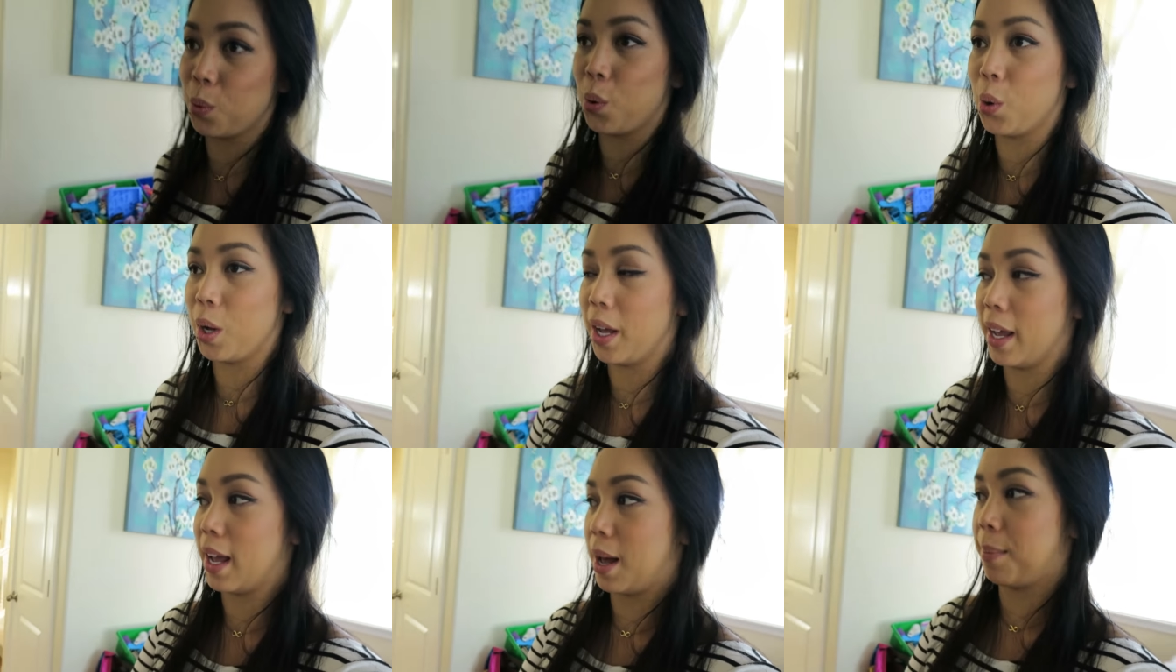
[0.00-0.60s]

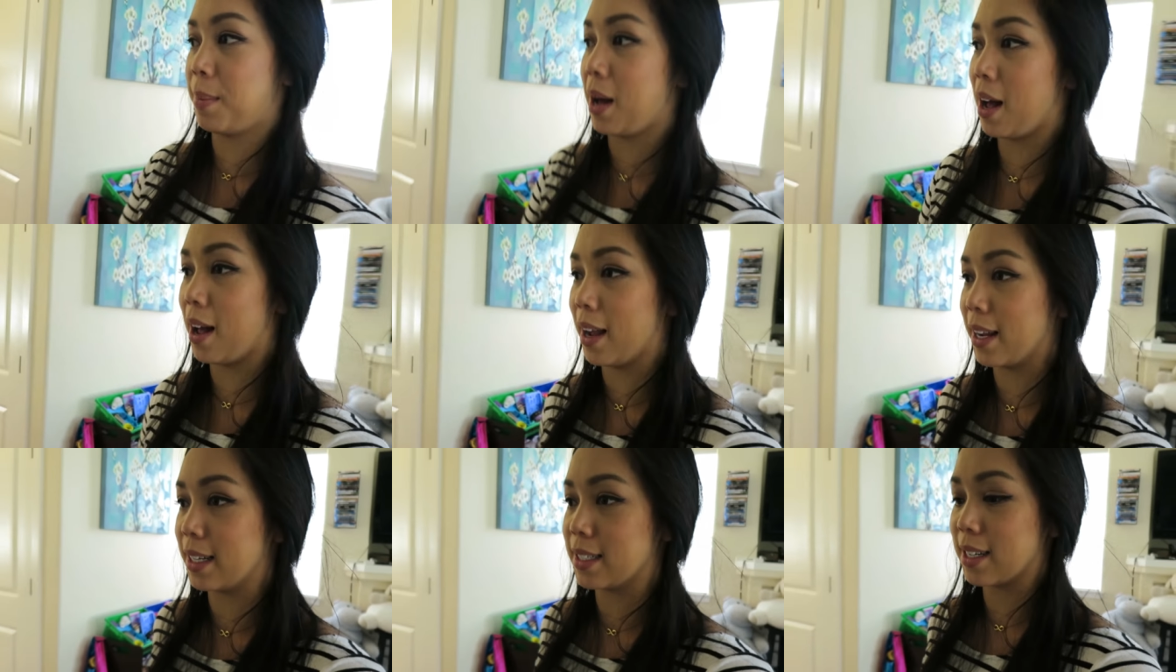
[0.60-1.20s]
boy am
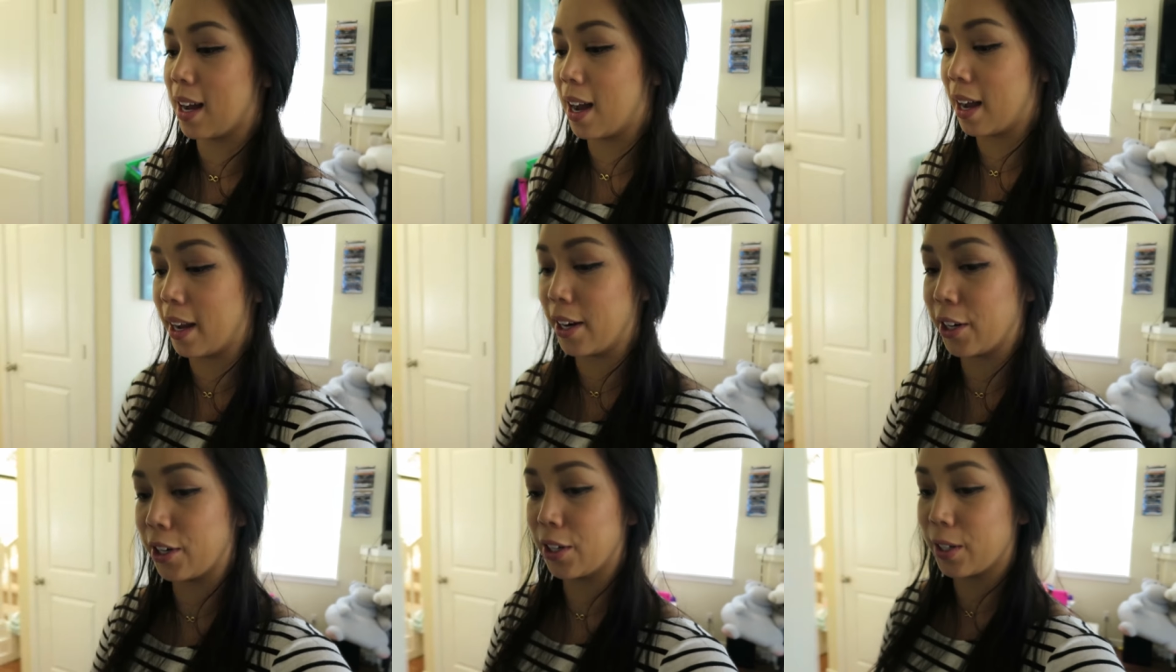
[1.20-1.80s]
I
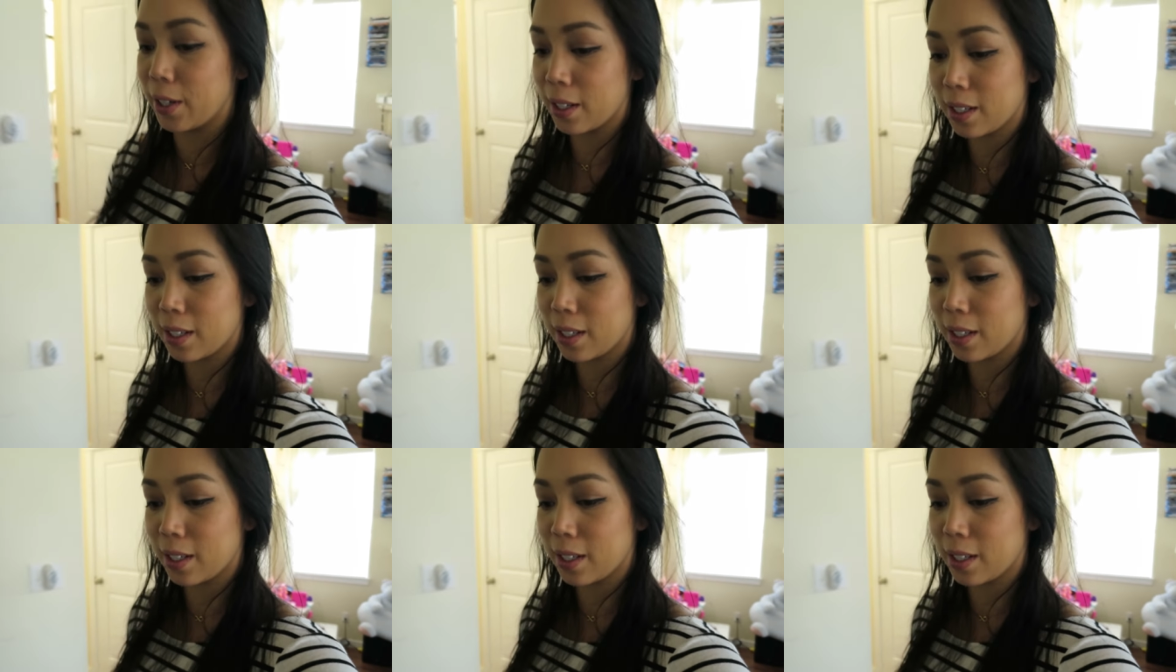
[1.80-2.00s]
tired.